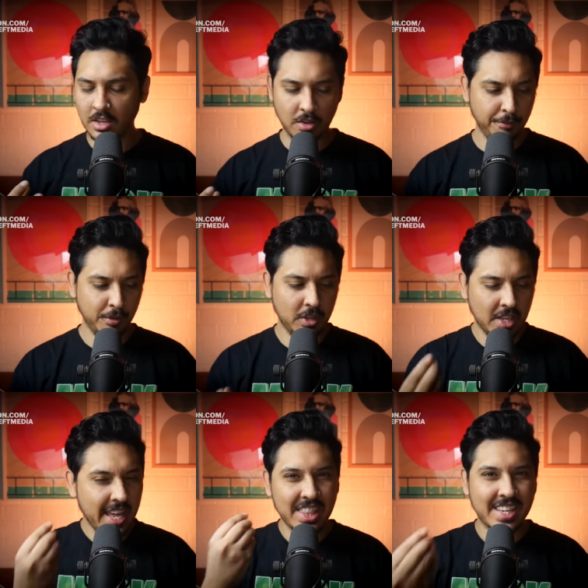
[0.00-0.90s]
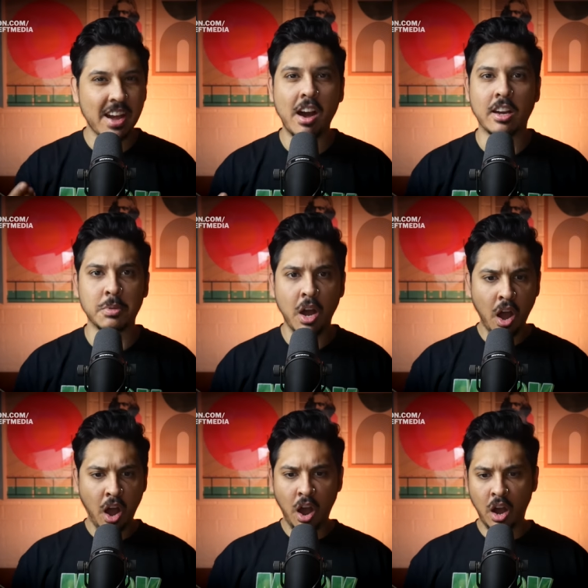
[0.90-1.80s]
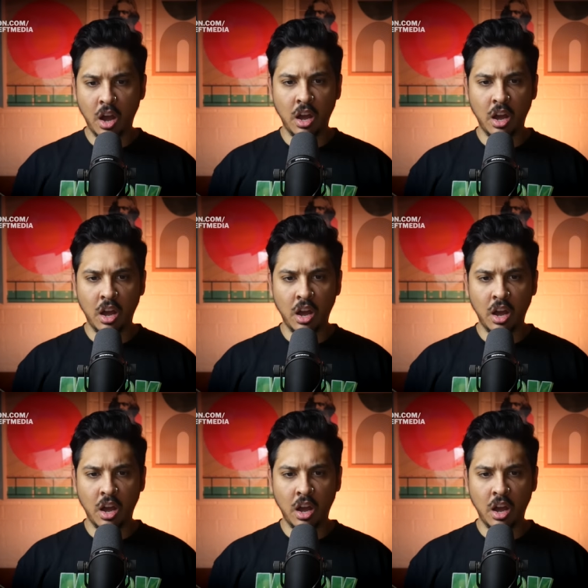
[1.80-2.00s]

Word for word: you, could, you could hear the gasp. Oh,